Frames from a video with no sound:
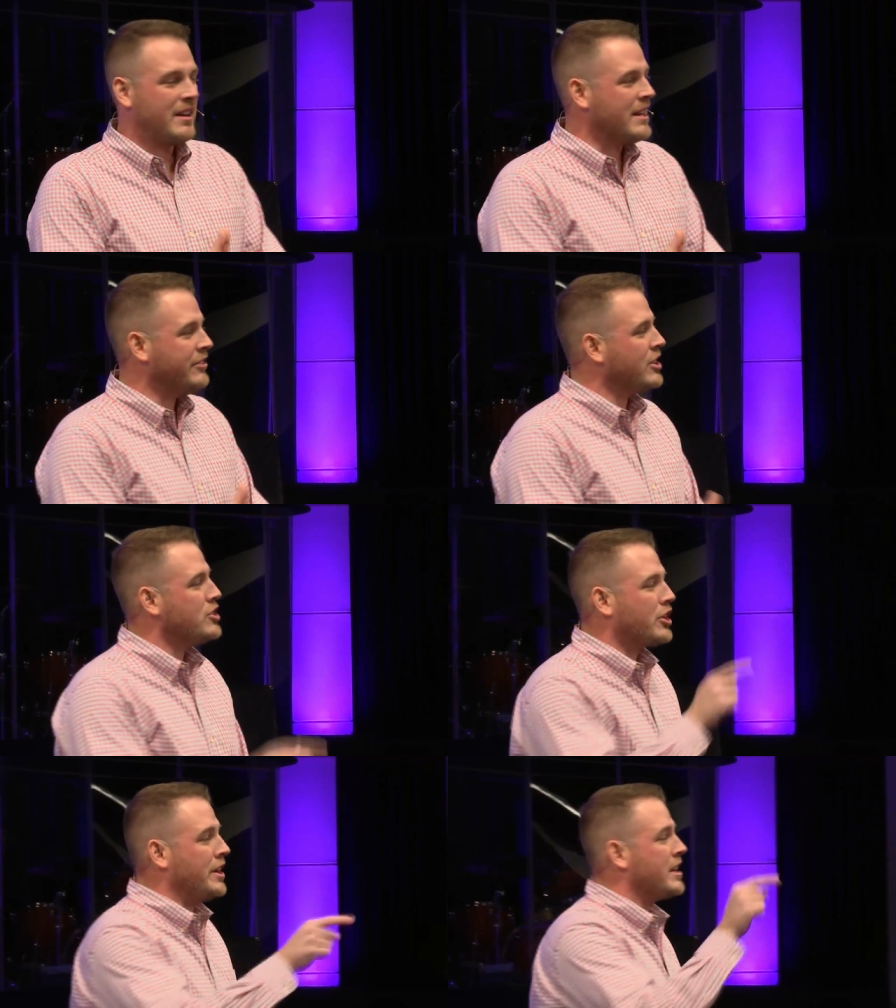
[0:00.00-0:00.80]
And He said,
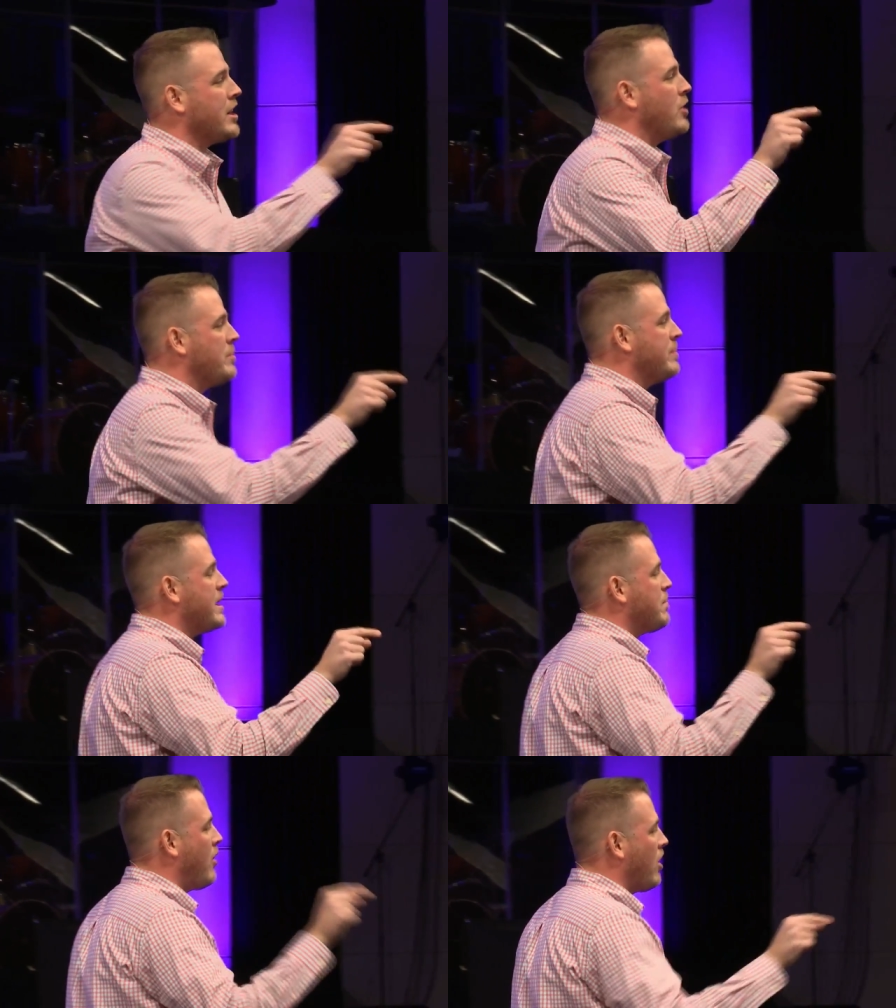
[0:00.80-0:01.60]
You're going to go and
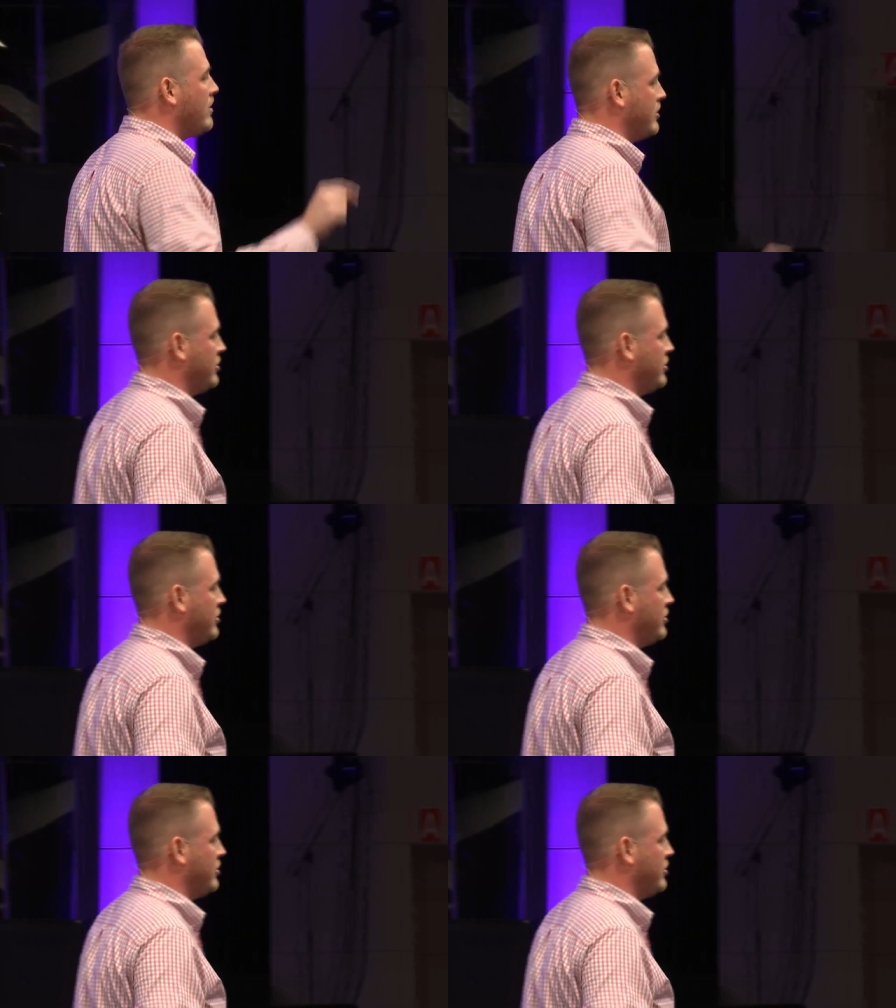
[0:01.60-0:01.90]
be a part of the